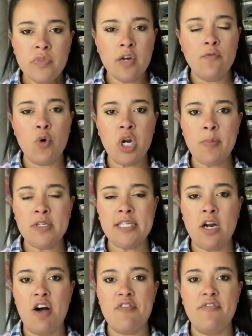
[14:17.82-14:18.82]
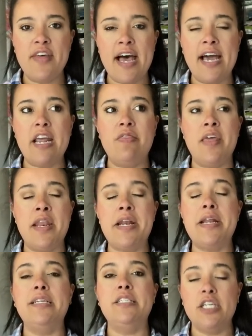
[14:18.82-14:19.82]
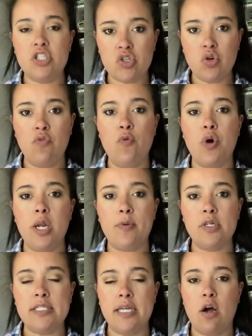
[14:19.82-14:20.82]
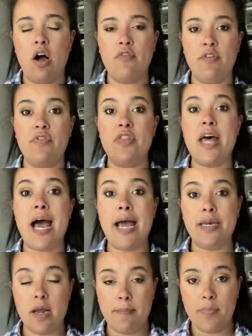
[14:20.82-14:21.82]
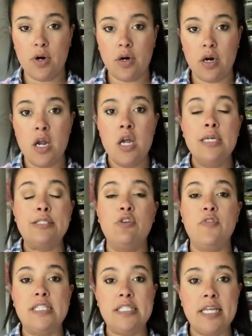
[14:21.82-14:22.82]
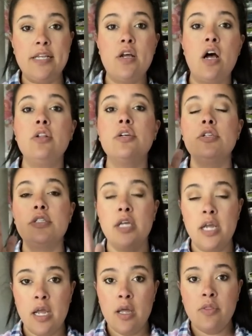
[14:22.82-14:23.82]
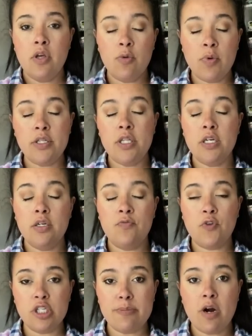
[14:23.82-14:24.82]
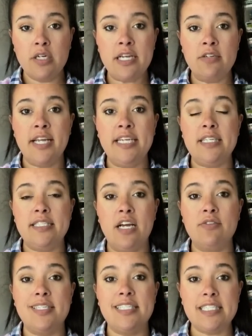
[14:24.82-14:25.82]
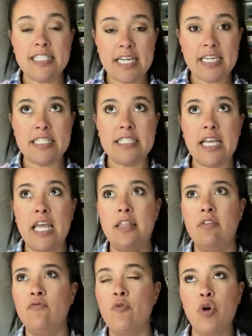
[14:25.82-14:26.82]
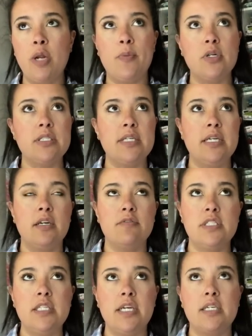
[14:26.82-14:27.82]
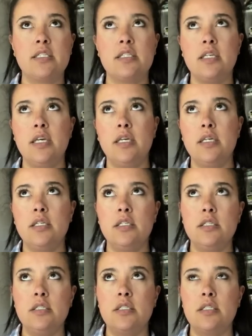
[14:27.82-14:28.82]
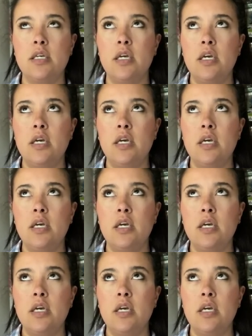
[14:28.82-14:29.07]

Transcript: 40% off of that, and then an additional 40% off of that number. So if it's $10, the, the first markdown takes it down to six, and then 40% of six is